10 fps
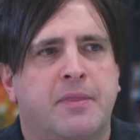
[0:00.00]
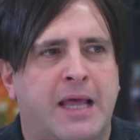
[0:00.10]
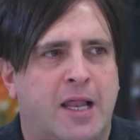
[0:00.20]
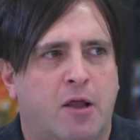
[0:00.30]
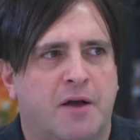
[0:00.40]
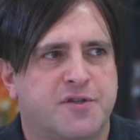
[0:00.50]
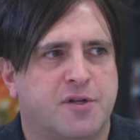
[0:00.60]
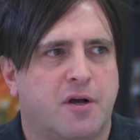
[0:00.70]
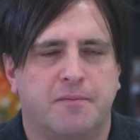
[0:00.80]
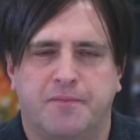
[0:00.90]
that
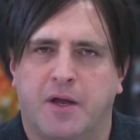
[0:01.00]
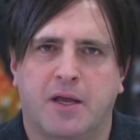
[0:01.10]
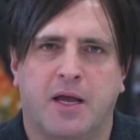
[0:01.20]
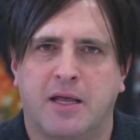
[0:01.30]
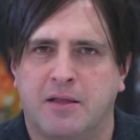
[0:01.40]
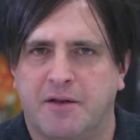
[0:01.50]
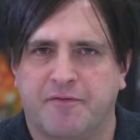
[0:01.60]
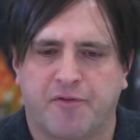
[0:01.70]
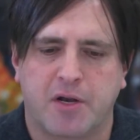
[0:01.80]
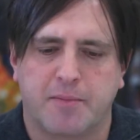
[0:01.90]
lifestyle, okay, that
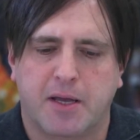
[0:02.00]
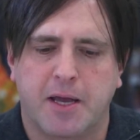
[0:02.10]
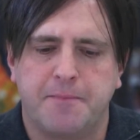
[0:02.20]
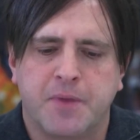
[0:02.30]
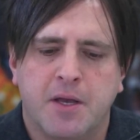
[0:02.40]
freedom, okay?